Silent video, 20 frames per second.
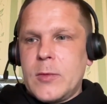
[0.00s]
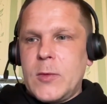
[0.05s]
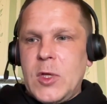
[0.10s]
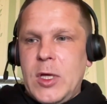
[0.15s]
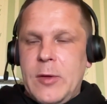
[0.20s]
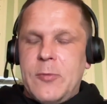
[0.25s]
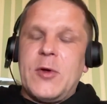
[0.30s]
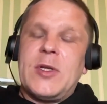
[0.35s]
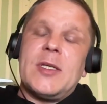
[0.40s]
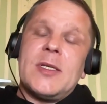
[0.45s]

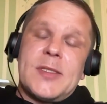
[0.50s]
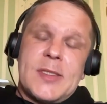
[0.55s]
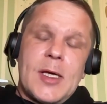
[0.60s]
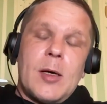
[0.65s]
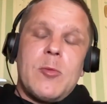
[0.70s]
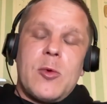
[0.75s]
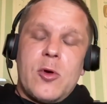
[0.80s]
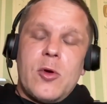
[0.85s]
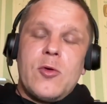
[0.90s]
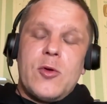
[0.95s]
if it is
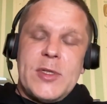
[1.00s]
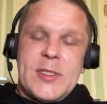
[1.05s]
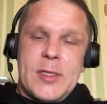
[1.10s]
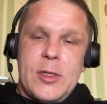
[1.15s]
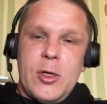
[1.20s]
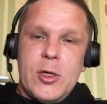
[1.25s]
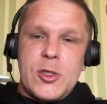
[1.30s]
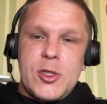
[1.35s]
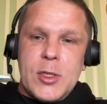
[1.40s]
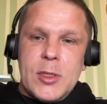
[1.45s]
some
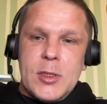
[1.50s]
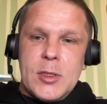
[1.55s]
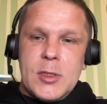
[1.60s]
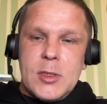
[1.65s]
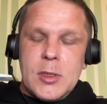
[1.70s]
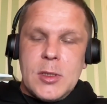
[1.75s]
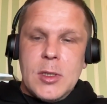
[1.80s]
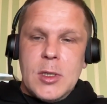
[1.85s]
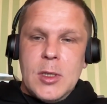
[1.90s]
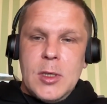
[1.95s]

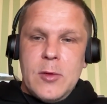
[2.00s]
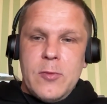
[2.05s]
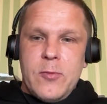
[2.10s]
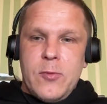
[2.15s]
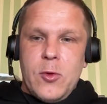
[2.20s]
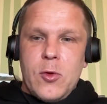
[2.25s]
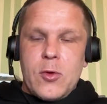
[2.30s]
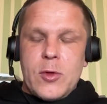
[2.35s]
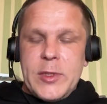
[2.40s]
restrictions for